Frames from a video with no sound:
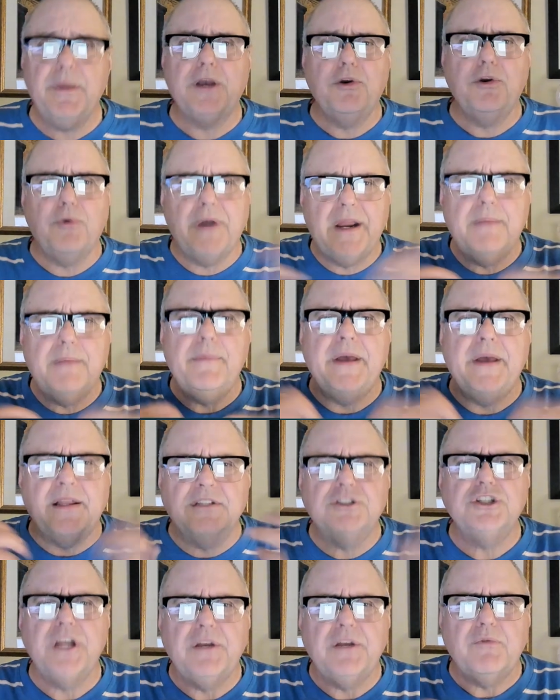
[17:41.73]
agreement
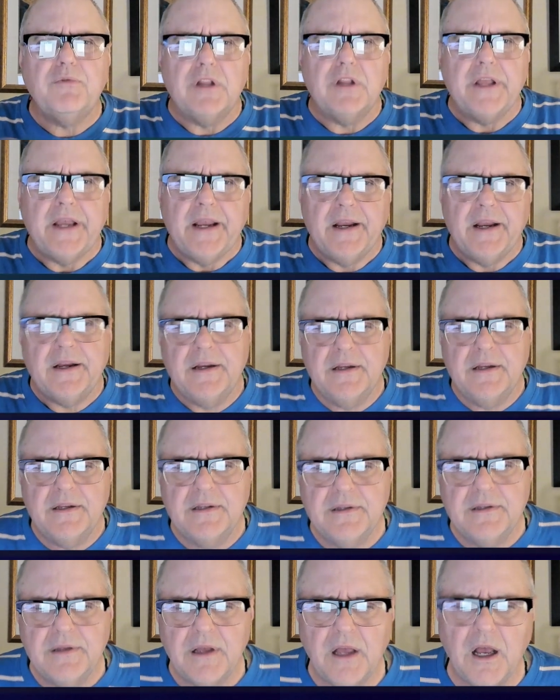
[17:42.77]
generally
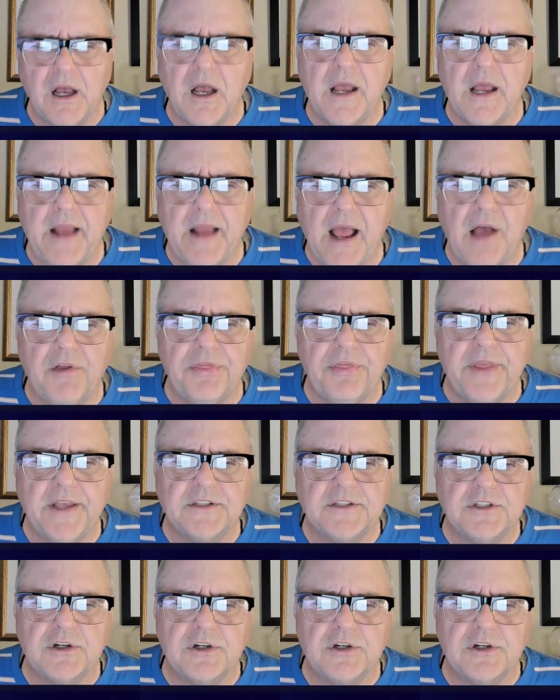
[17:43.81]
on how things are